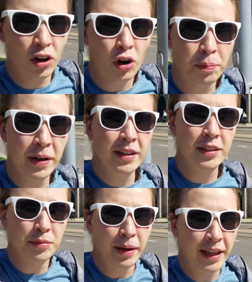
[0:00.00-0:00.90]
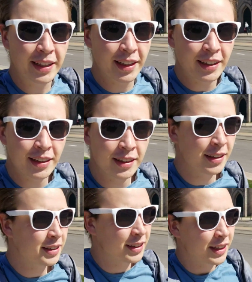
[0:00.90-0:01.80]
hoping to make
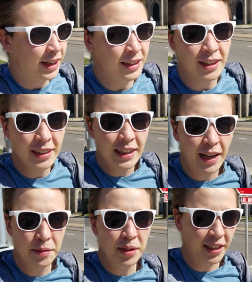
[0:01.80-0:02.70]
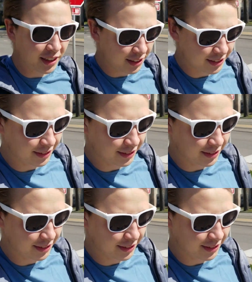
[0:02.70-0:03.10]
it a good time here.